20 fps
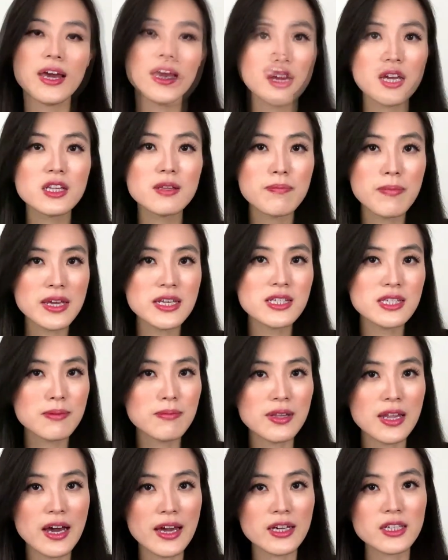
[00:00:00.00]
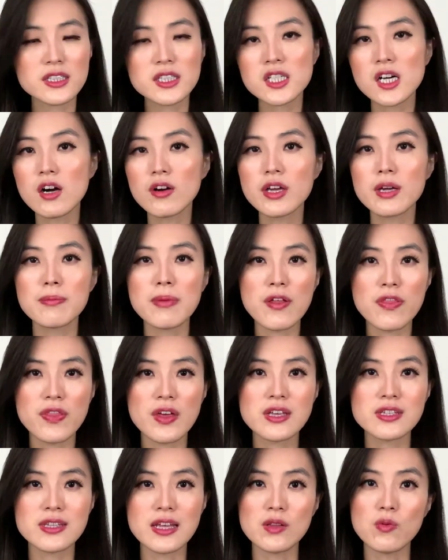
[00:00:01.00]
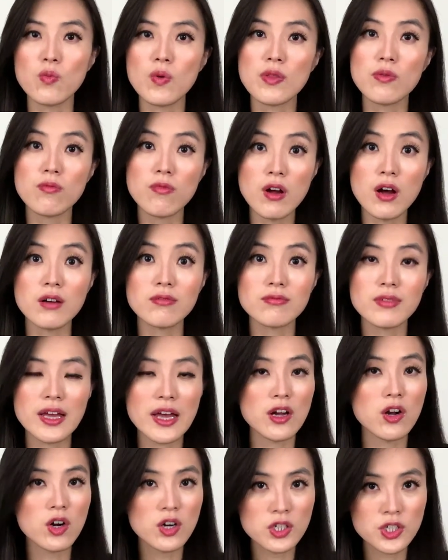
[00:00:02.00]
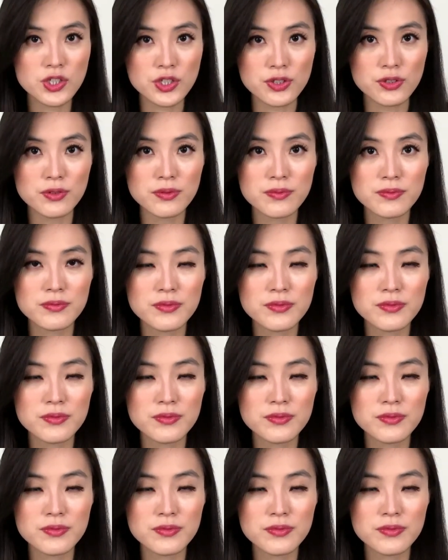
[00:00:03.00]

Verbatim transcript: It may seem like talking about things that went wrong can hurt you.